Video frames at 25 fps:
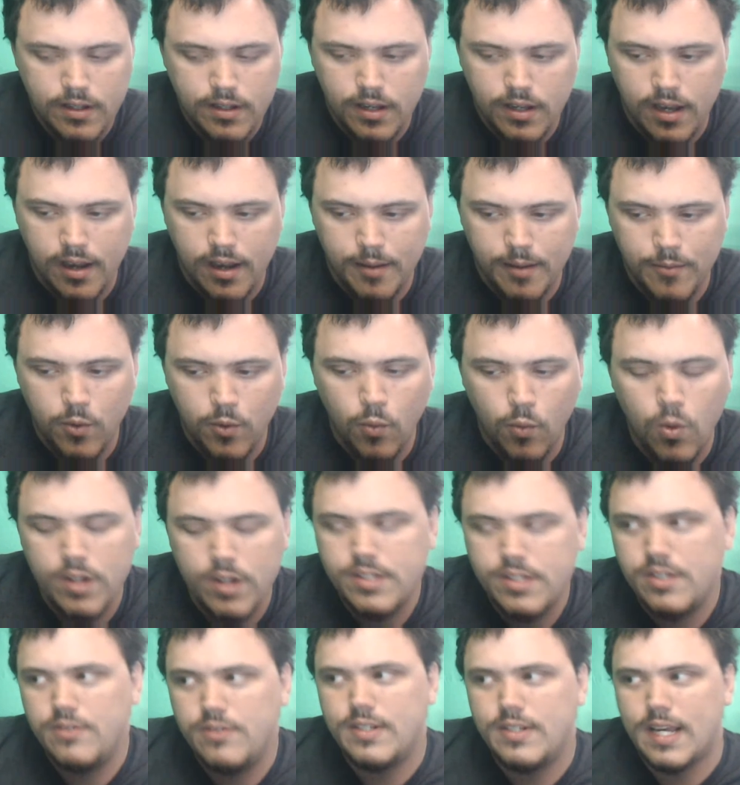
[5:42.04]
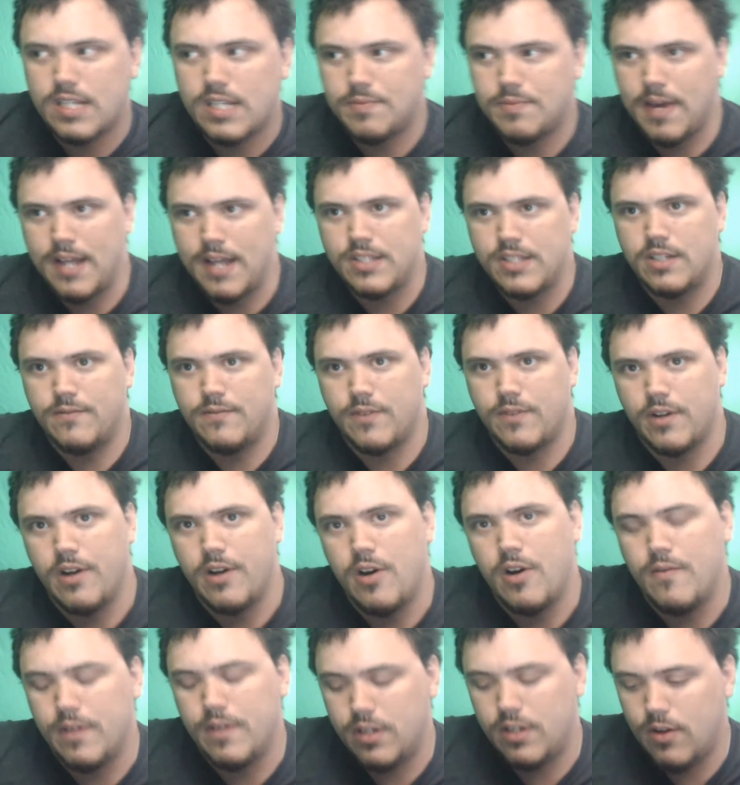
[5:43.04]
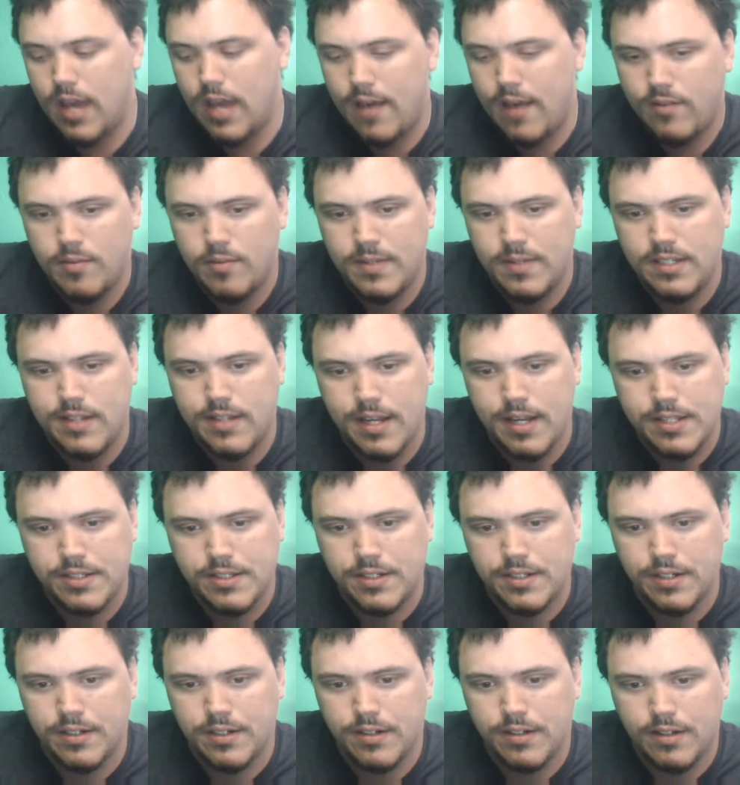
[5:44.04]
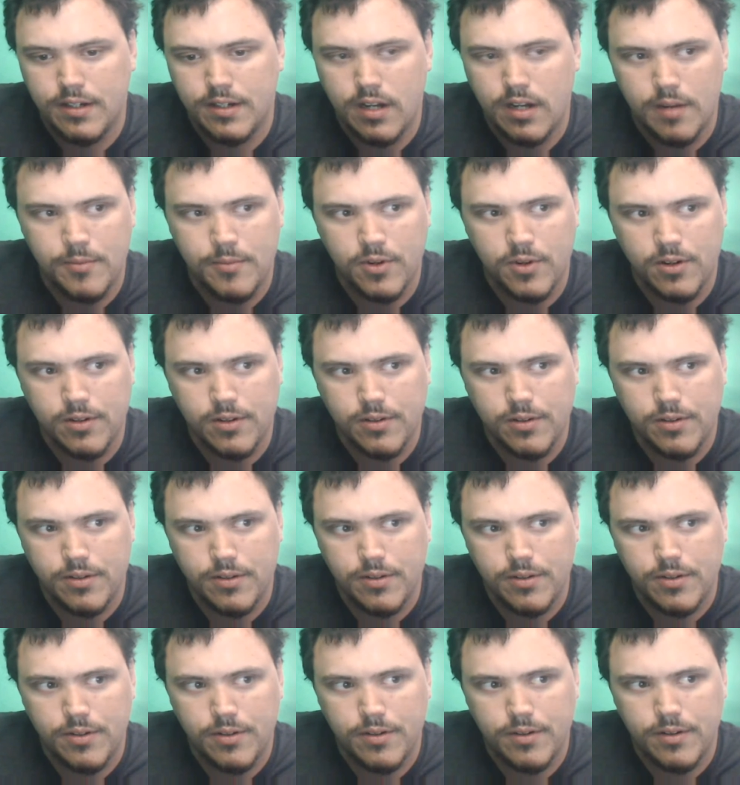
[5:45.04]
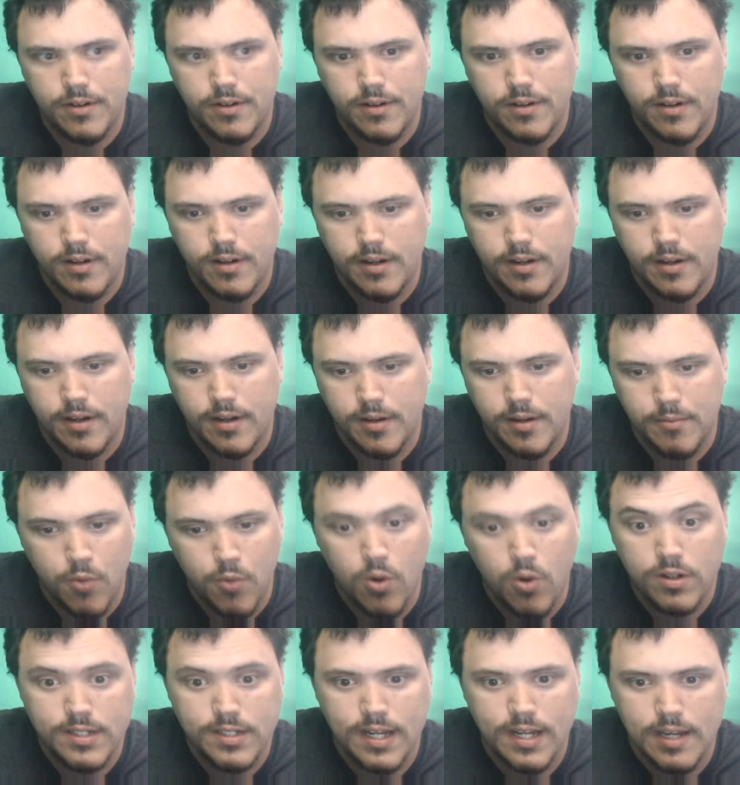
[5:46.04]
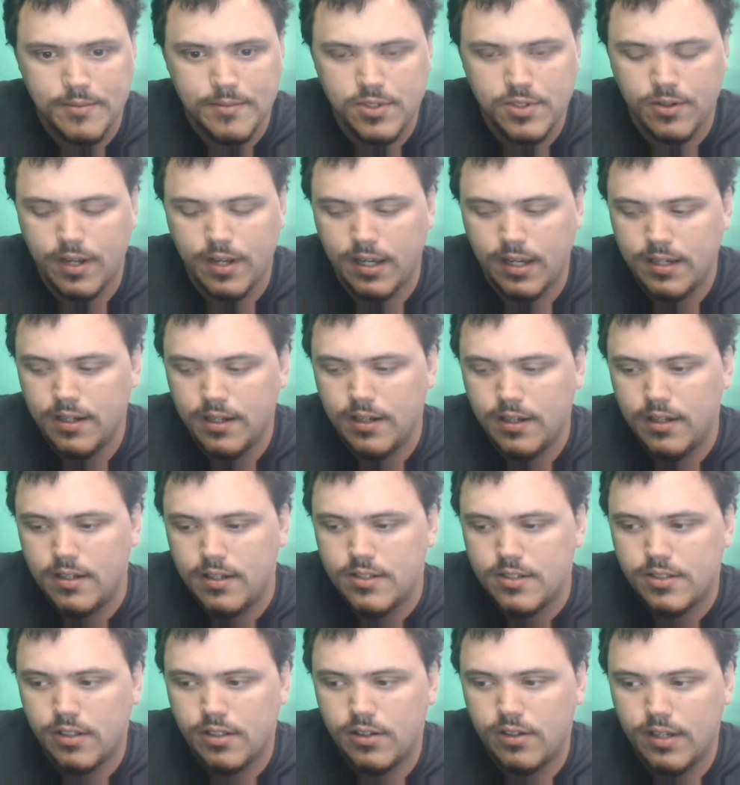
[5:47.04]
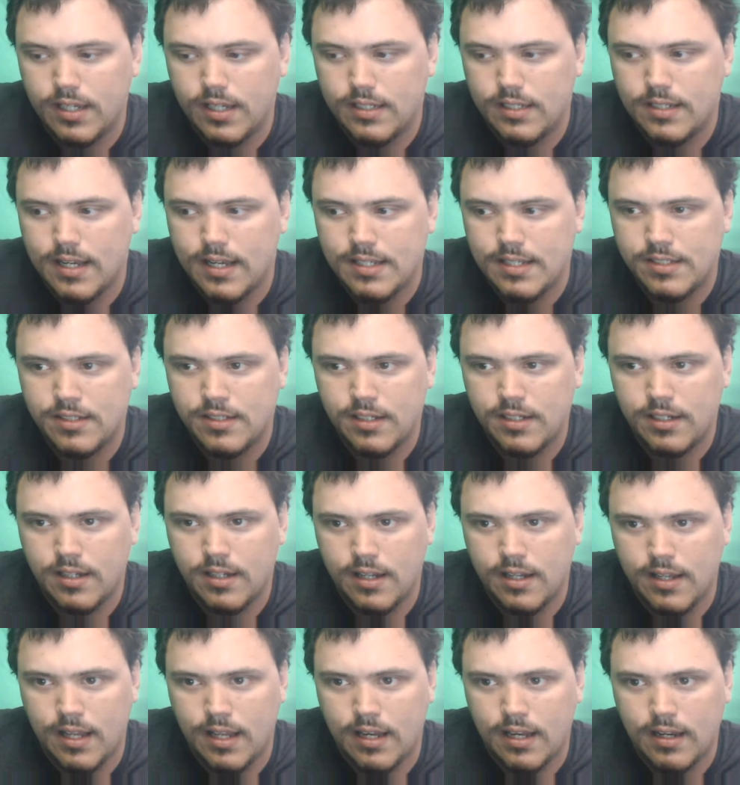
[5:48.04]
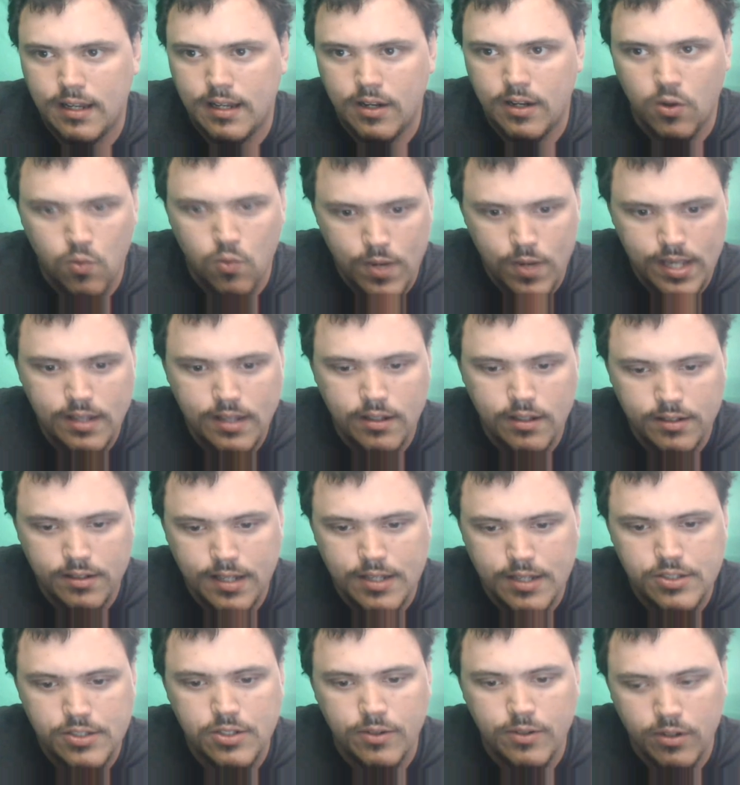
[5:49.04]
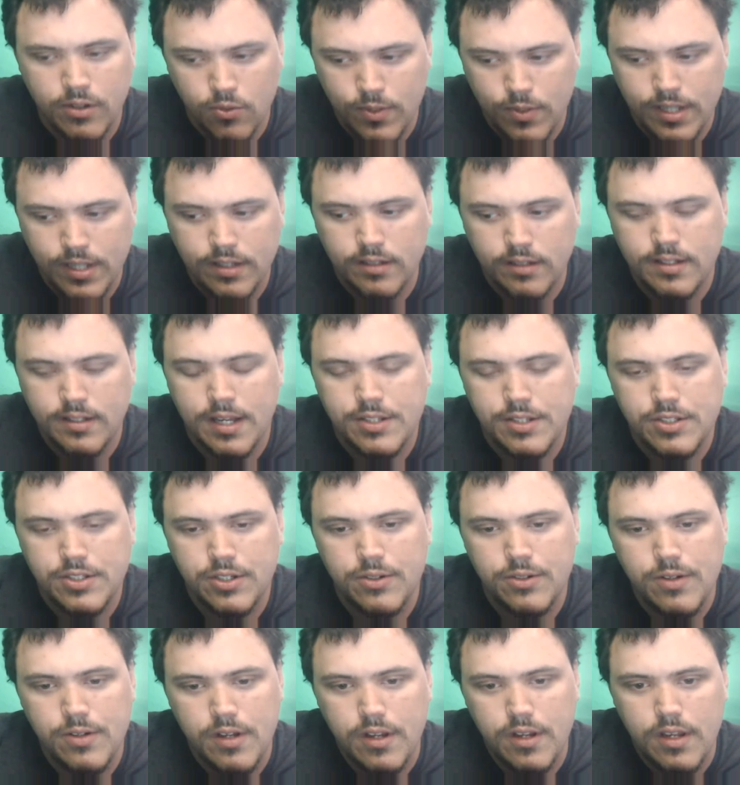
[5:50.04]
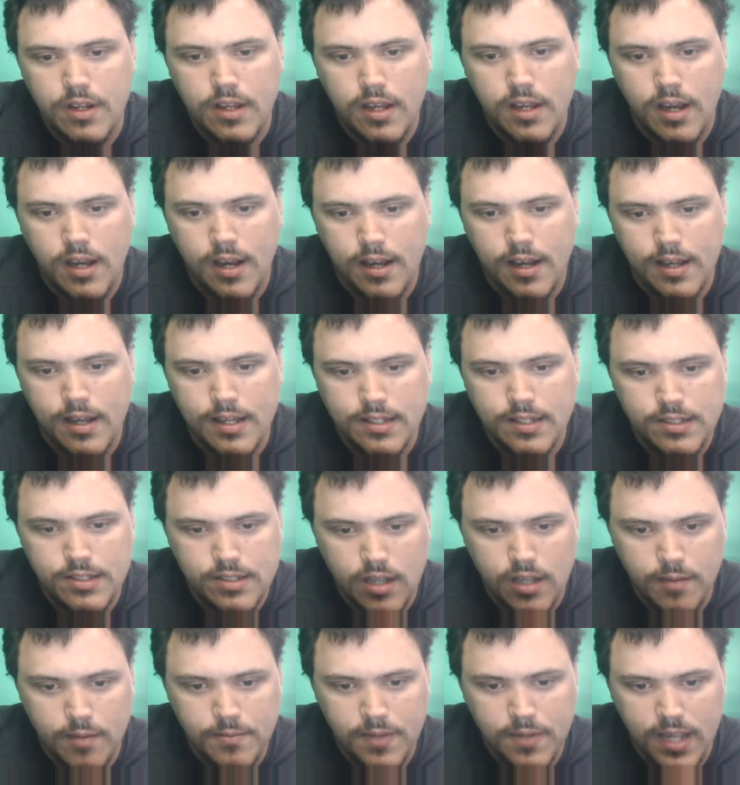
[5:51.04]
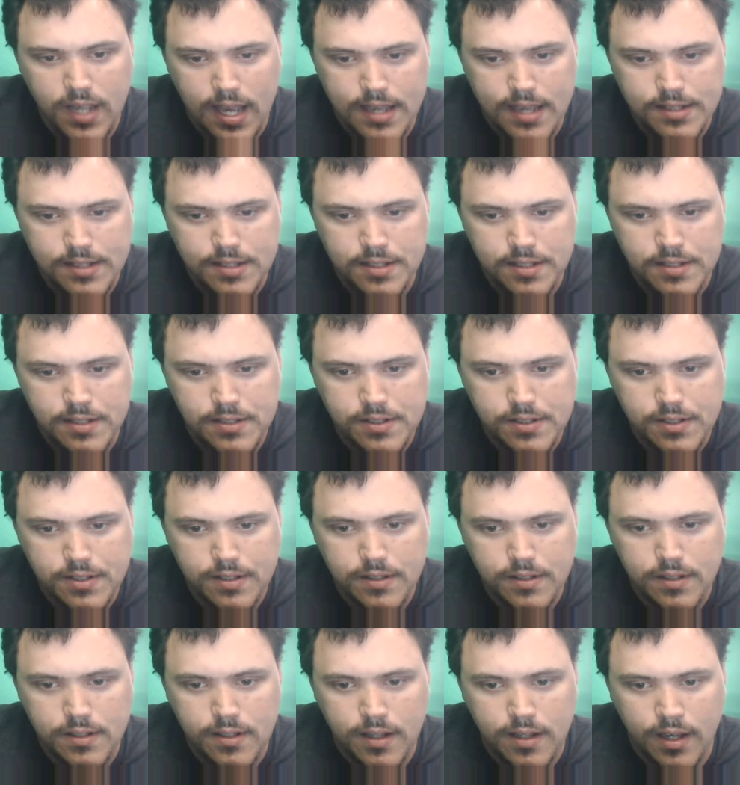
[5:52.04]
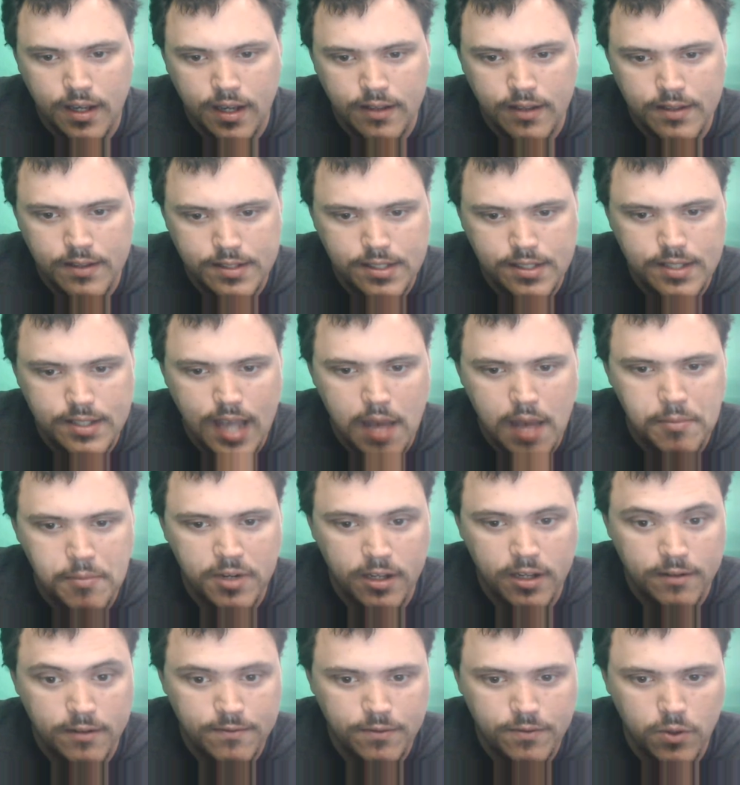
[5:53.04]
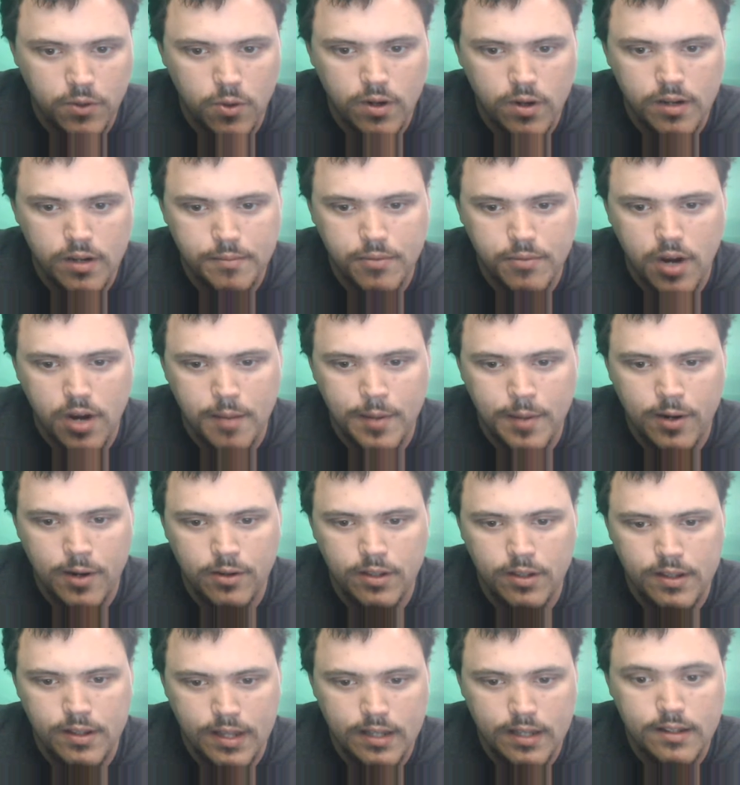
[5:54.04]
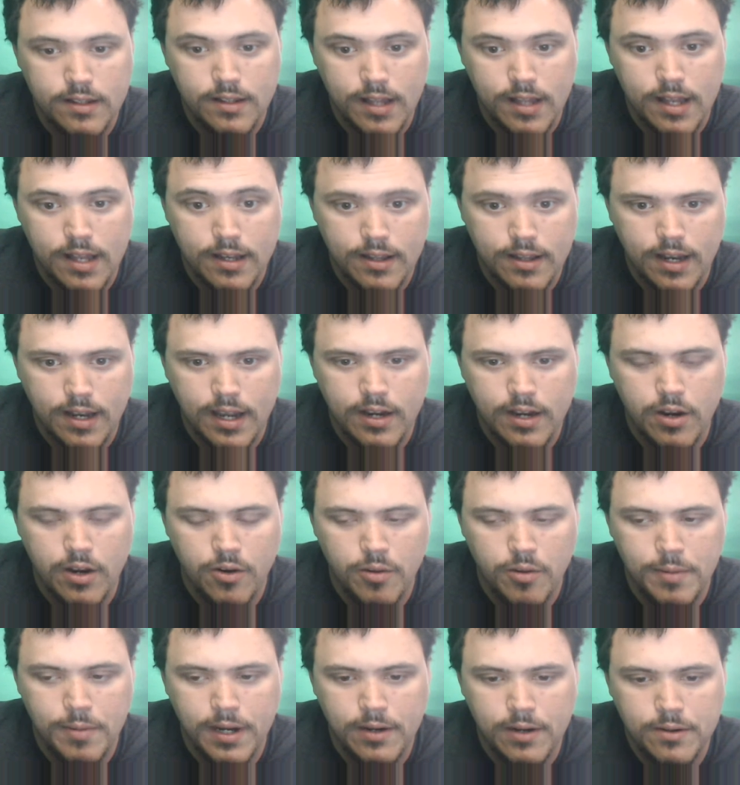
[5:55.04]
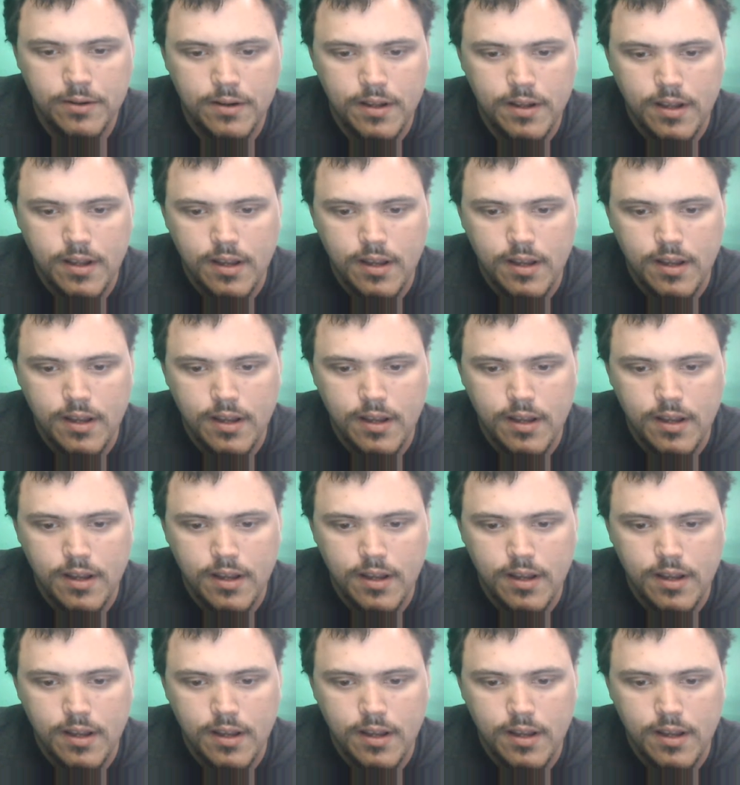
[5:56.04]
Once you test positive for COVID, you have to be tested a number more times. Okay. So you get tested and then in a week they'll test you, in a week they'll test you. In some cases, this is happening in Florida primarily that I know about.